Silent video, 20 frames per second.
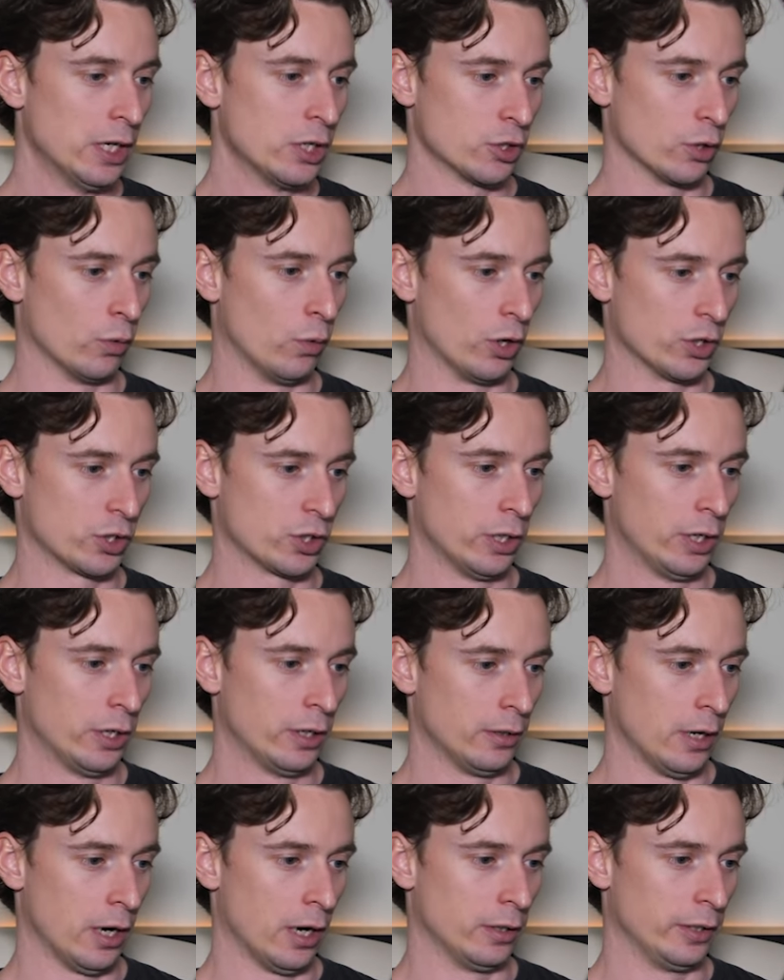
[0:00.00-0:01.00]
So watch,
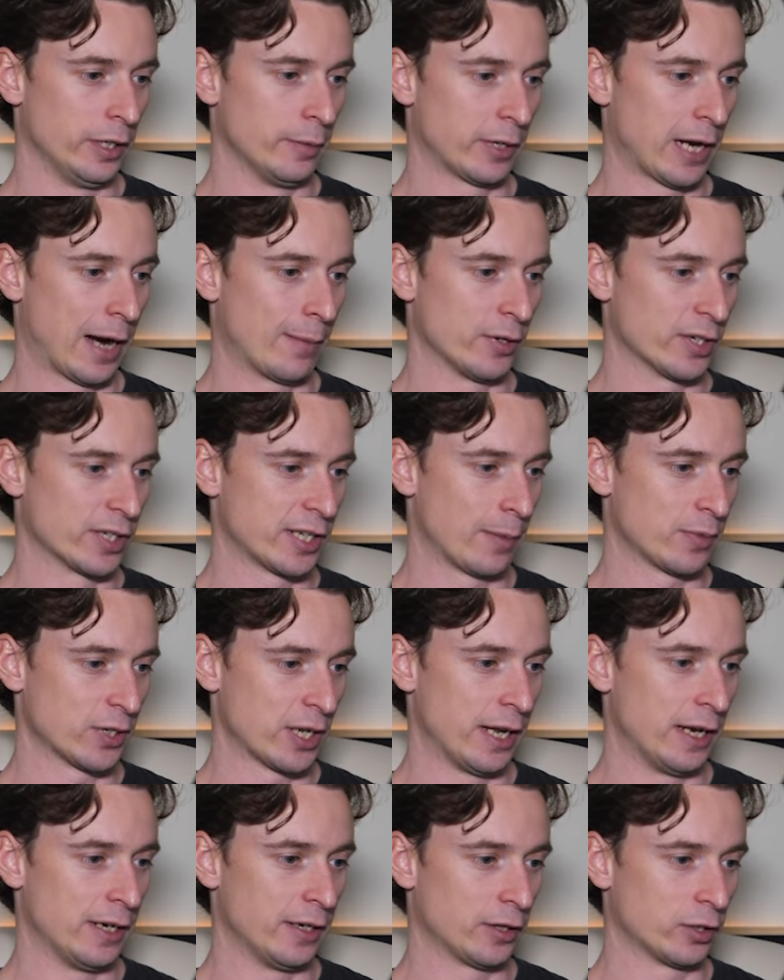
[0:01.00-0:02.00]
Liam Cameron steps
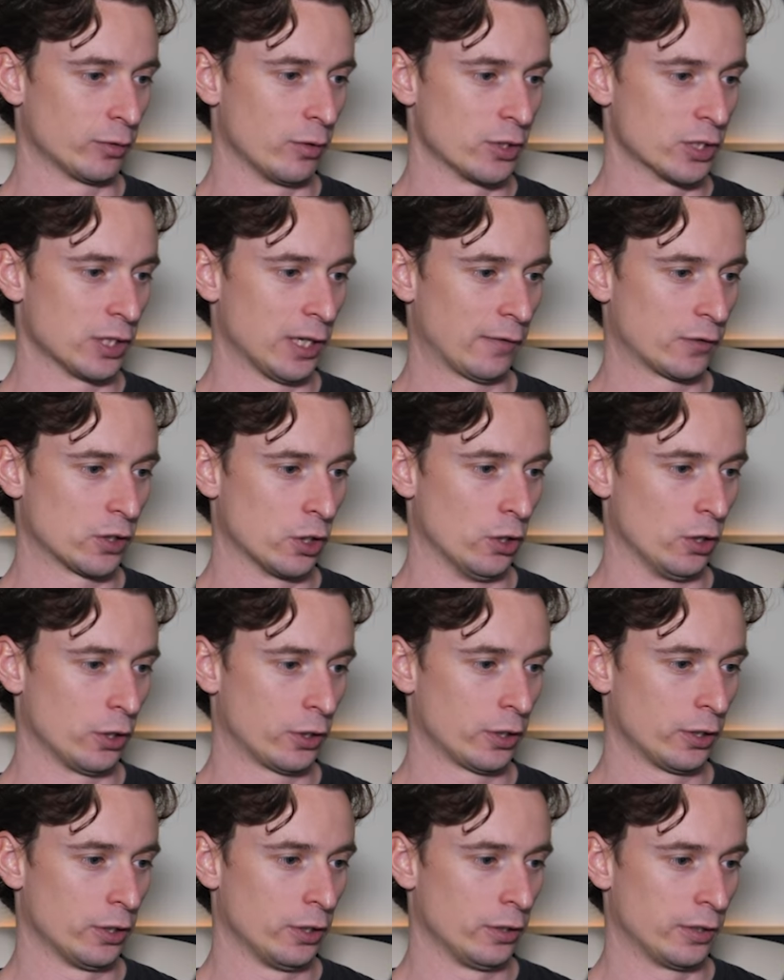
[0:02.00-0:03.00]
in, he throws a left
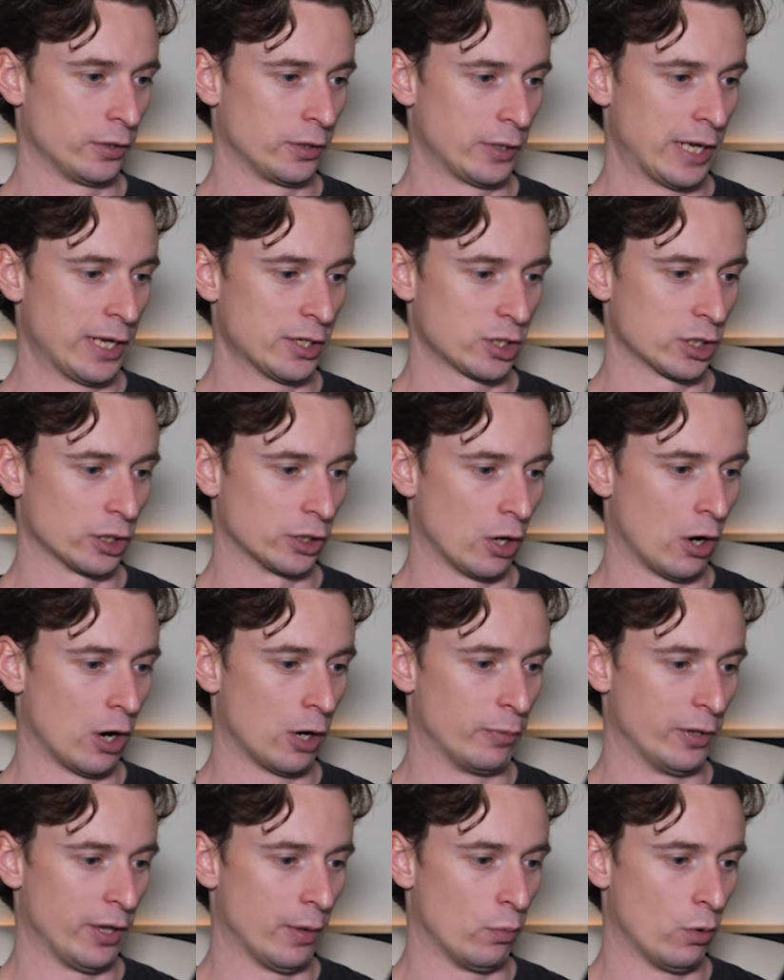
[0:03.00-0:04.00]
hook, hits the
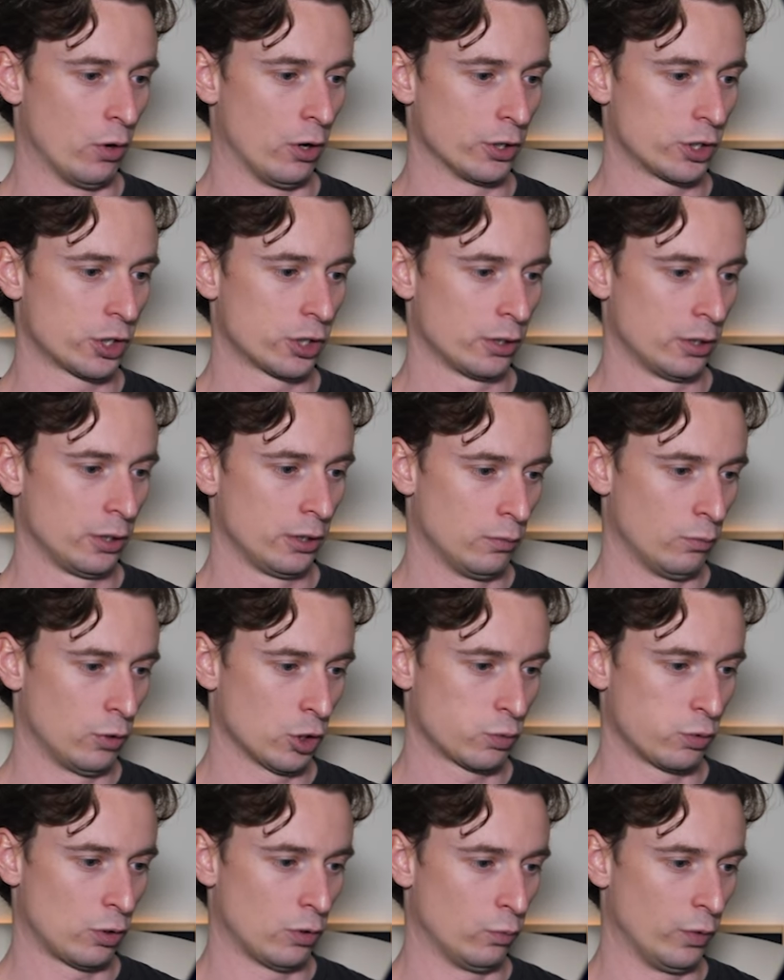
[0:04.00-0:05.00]
guard, but then watch
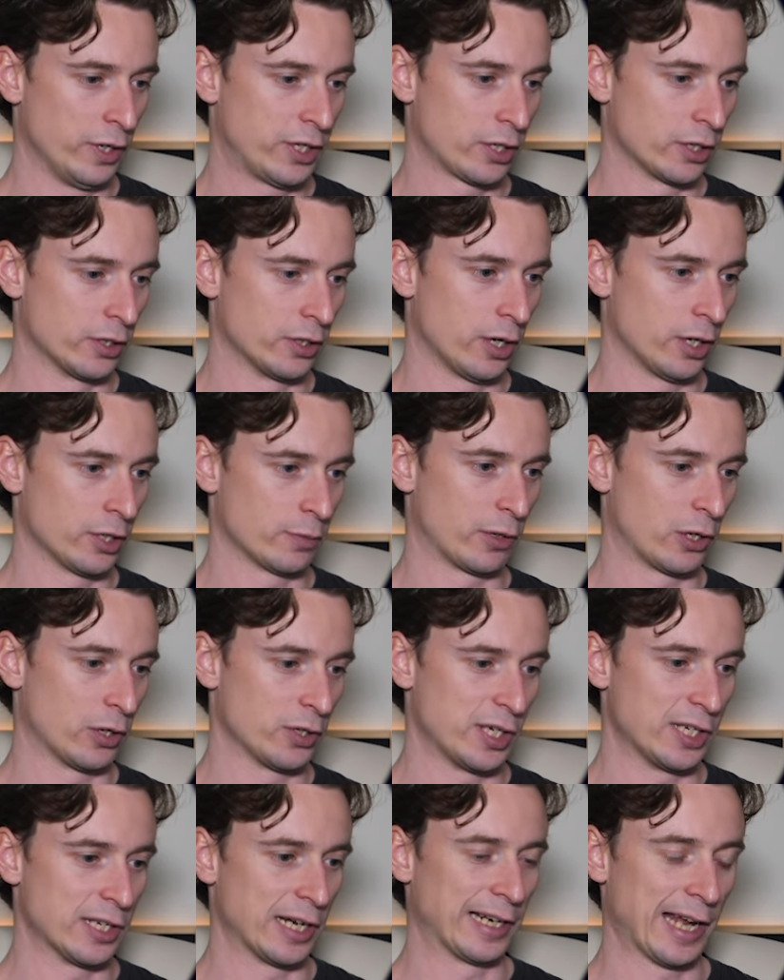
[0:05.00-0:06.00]
what Whittaker does.
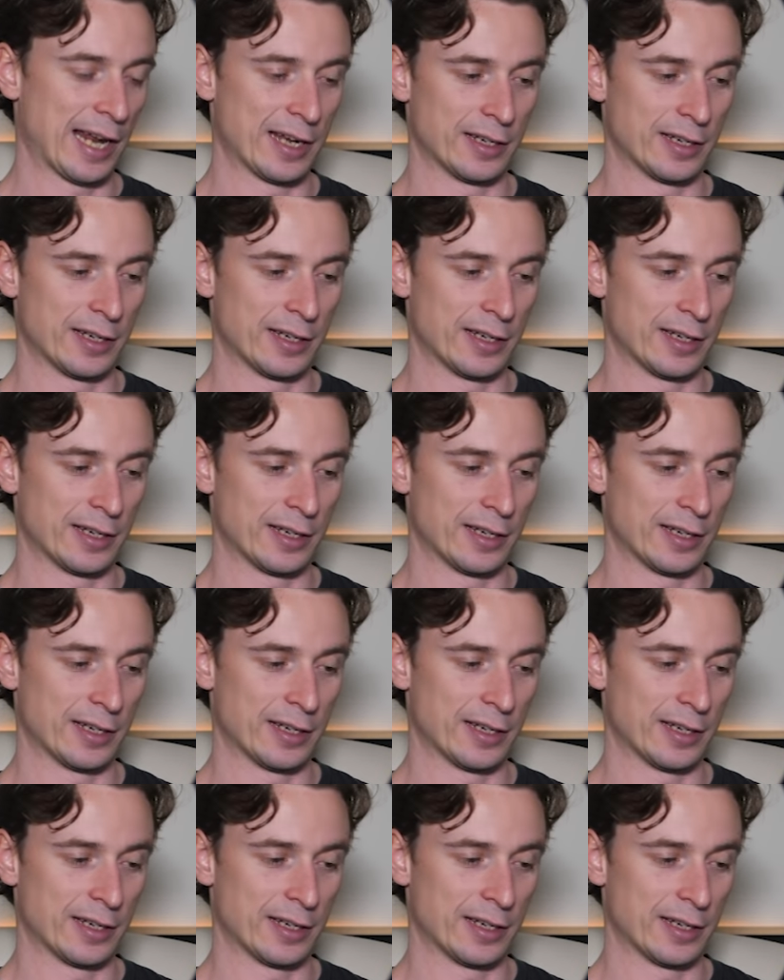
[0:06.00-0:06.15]
Because he